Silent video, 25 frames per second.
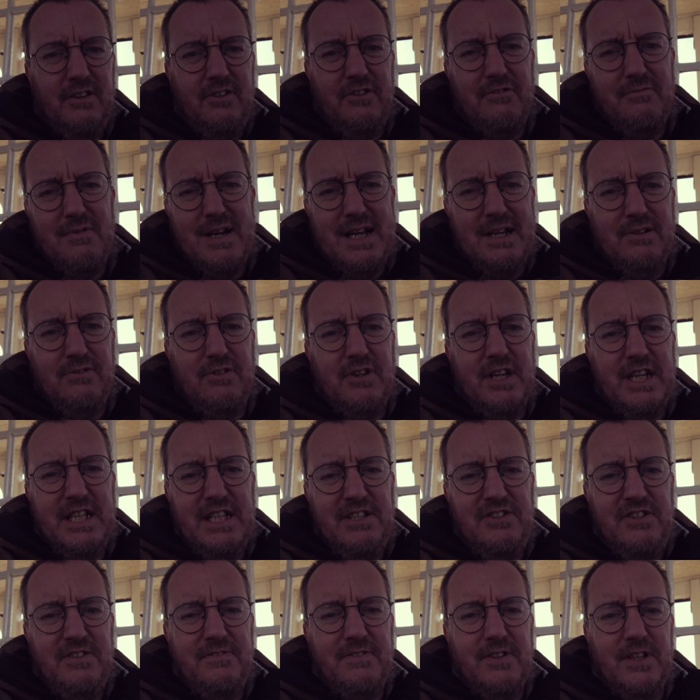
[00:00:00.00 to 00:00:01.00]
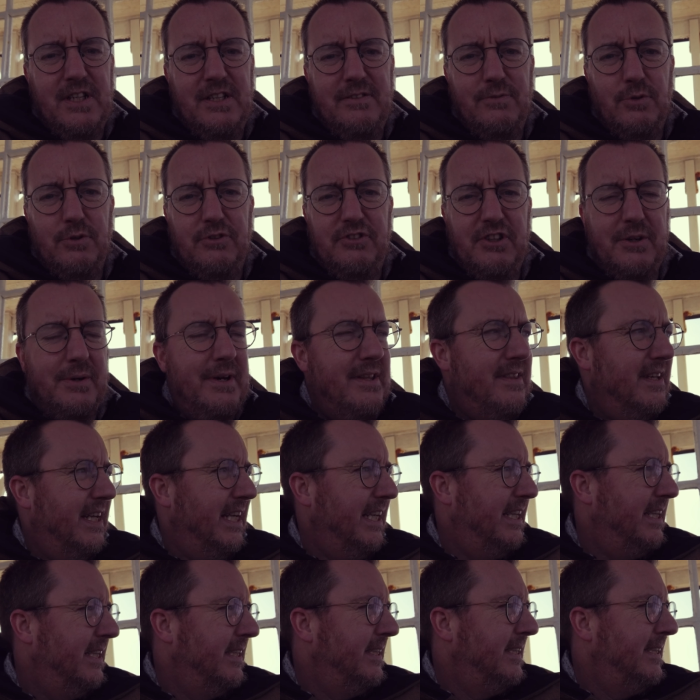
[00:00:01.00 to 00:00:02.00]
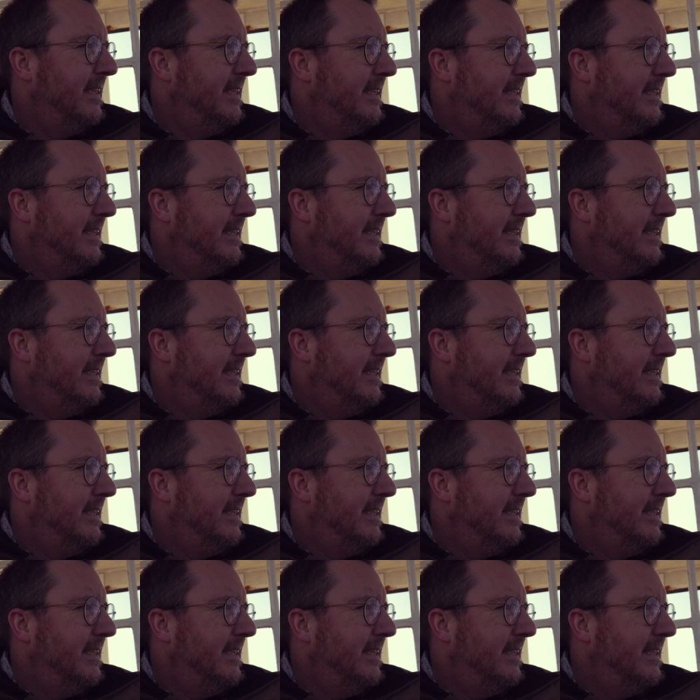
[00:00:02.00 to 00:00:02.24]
and around an 85 or so, I think.